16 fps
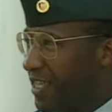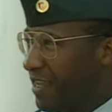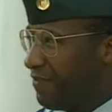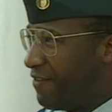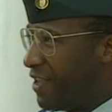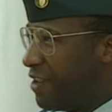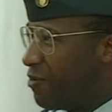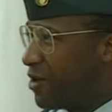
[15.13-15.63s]
And
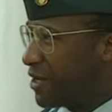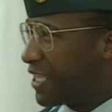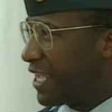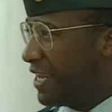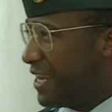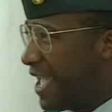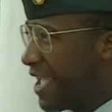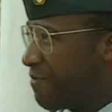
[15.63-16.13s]
if anyone
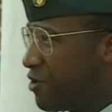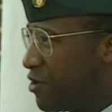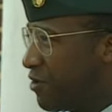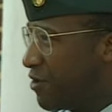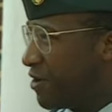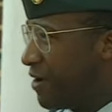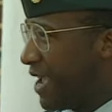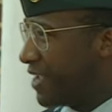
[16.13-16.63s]
can name
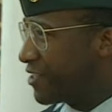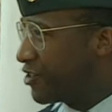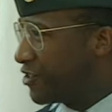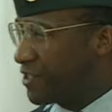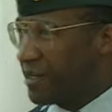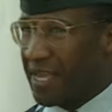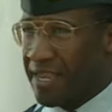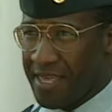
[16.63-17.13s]
you, you'll answer
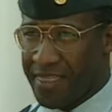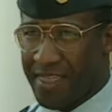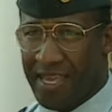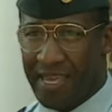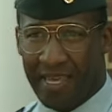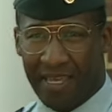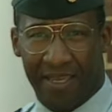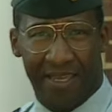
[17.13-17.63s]
to
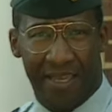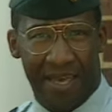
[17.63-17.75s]
anything.